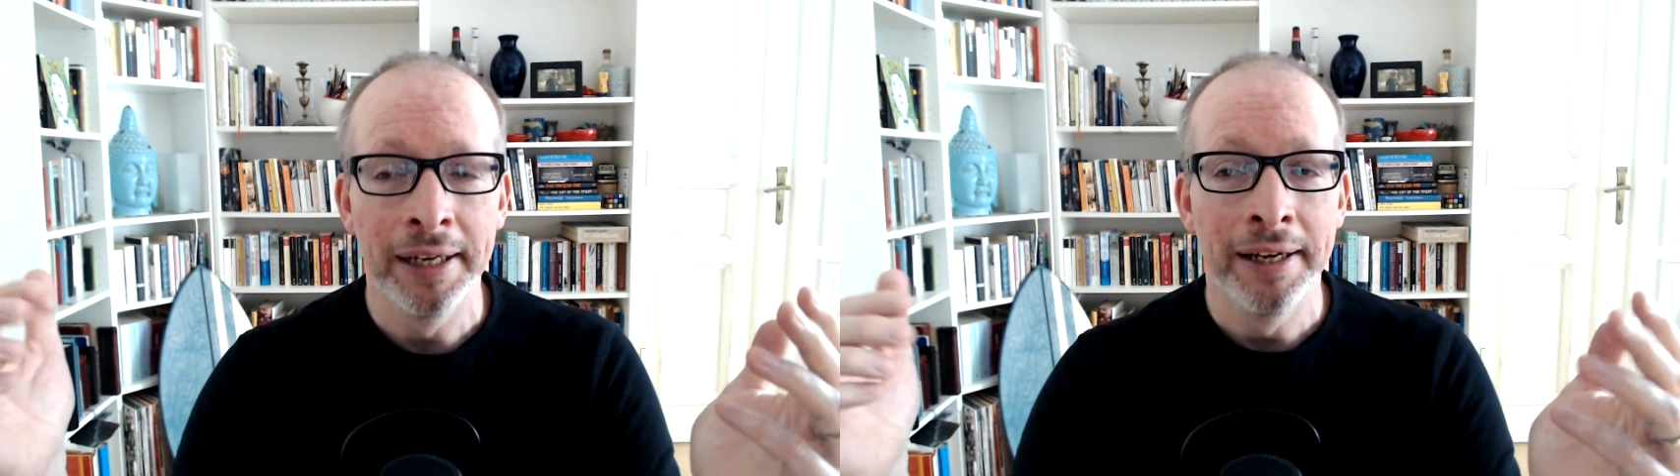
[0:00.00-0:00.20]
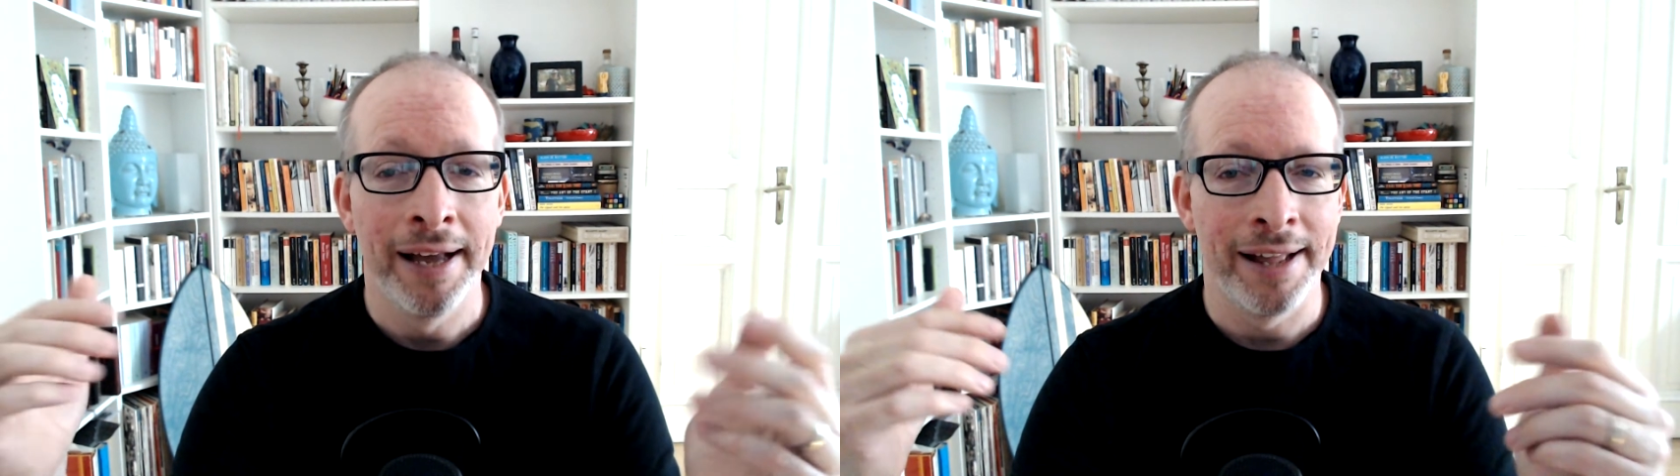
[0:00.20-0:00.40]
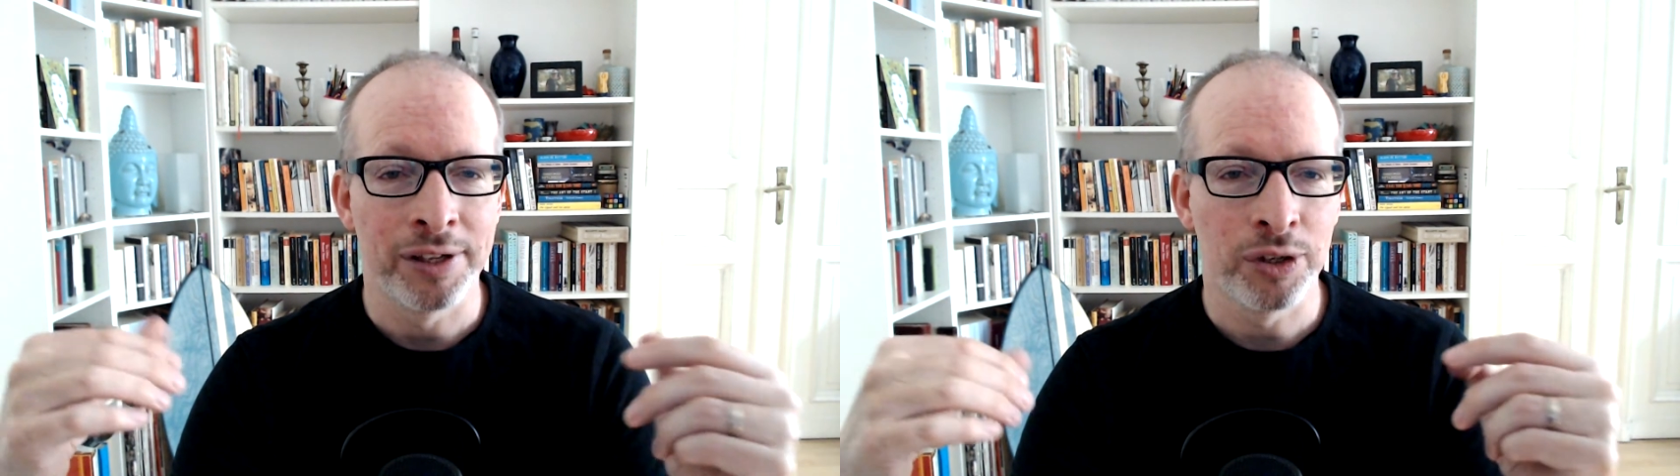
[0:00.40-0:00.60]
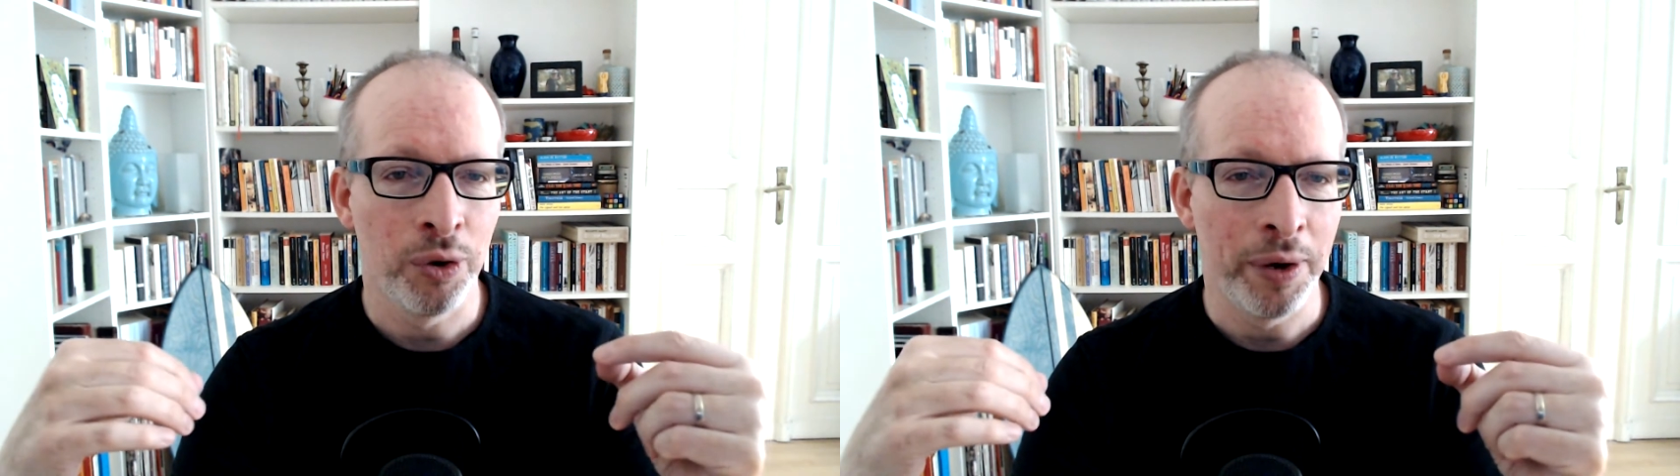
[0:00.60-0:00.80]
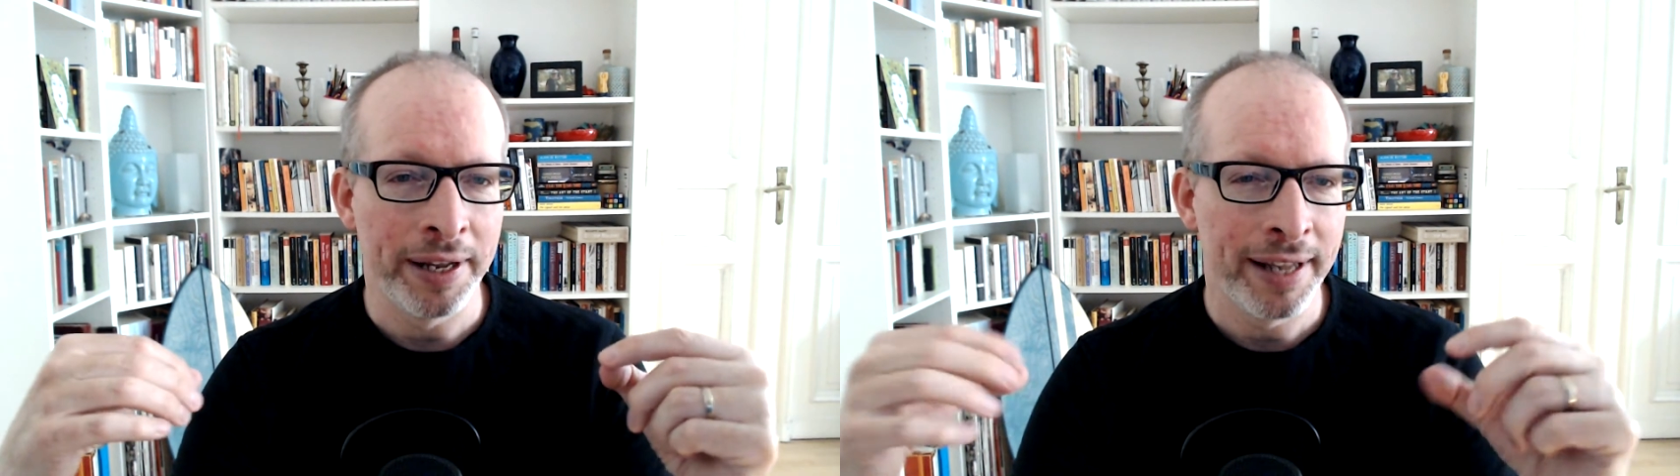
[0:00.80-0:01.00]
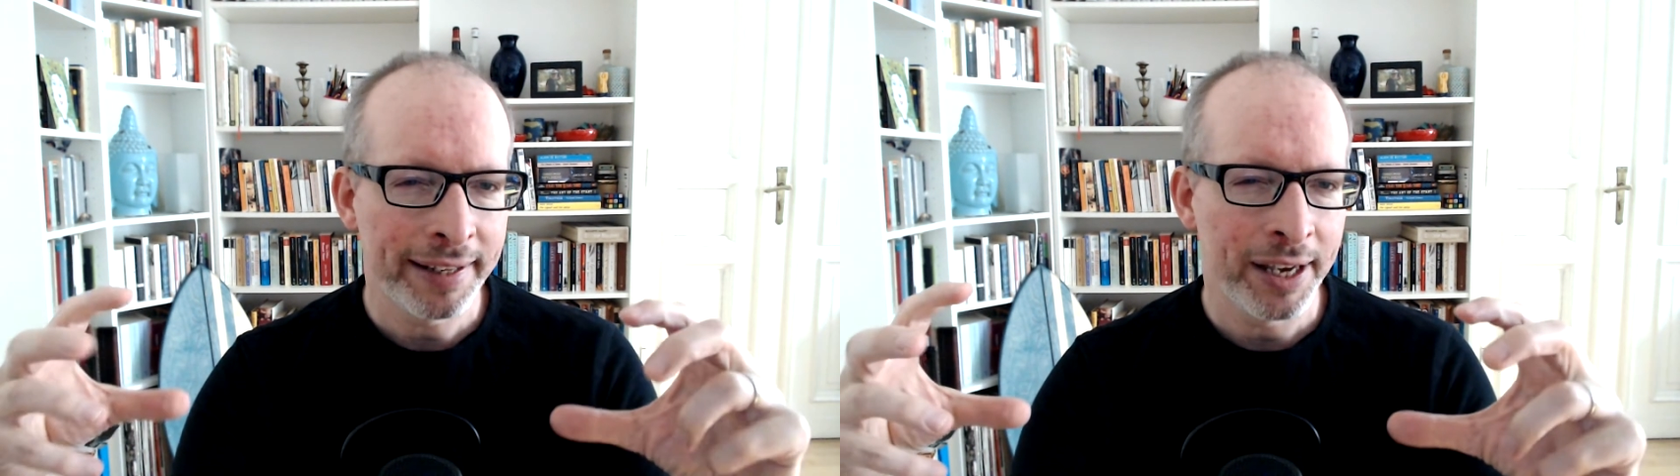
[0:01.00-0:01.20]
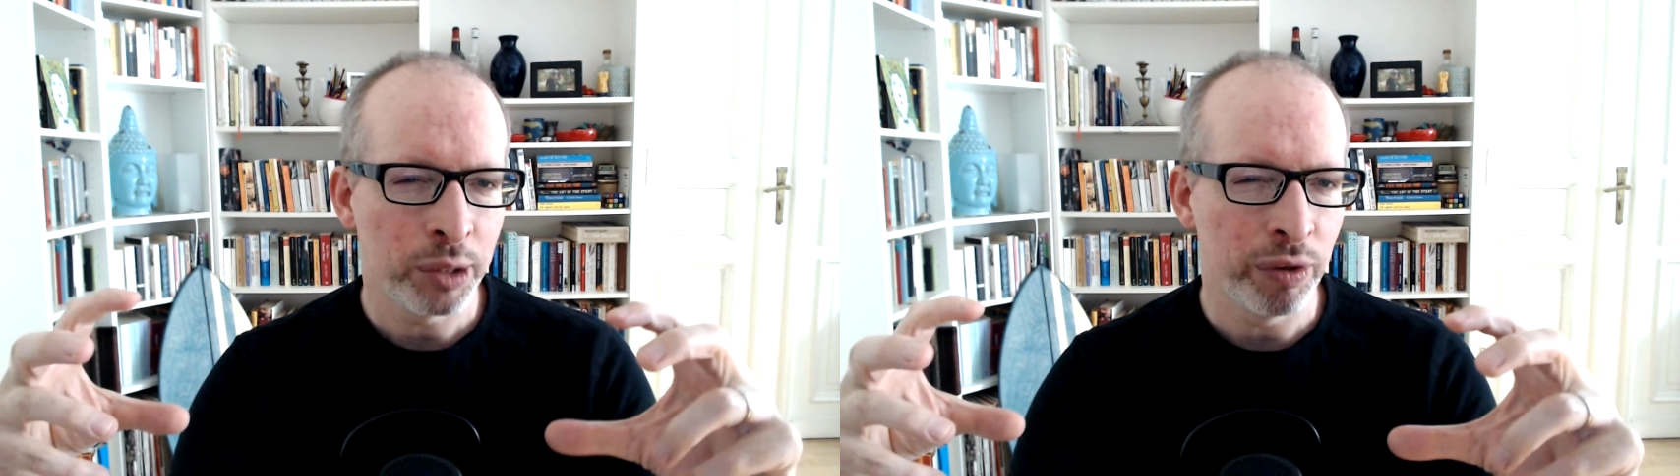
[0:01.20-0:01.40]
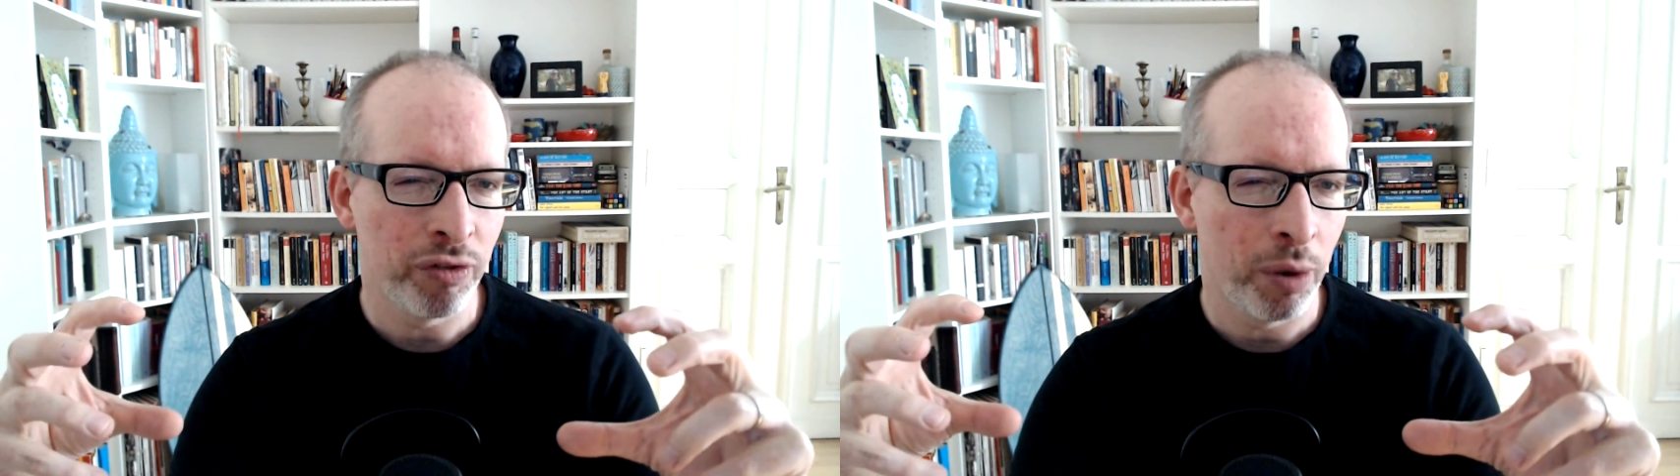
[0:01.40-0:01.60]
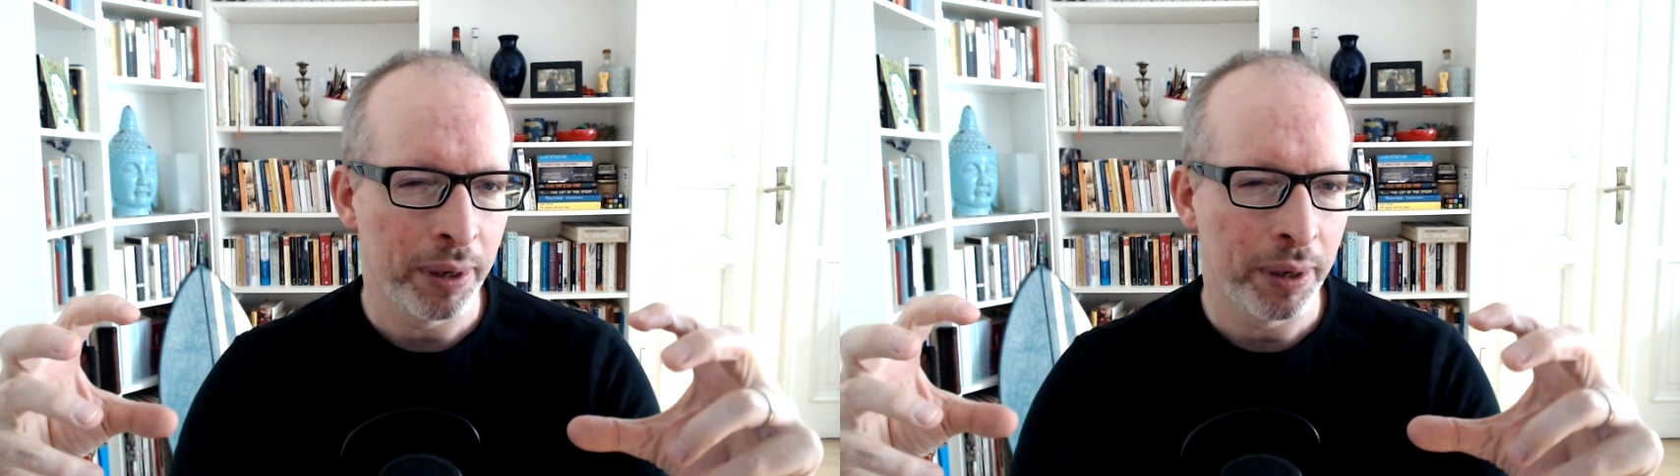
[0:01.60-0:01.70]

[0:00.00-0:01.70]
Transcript: And so in that case, we form